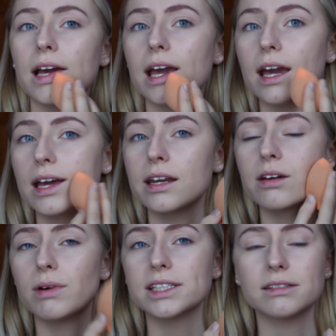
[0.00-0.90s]
and
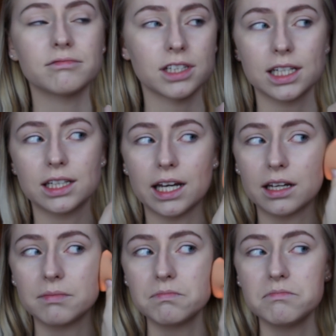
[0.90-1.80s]
it wasn't really
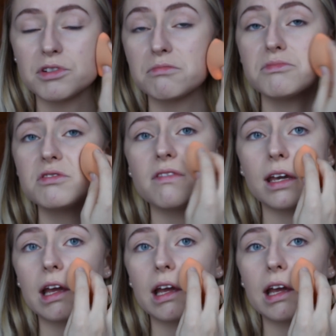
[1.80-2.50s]
like removing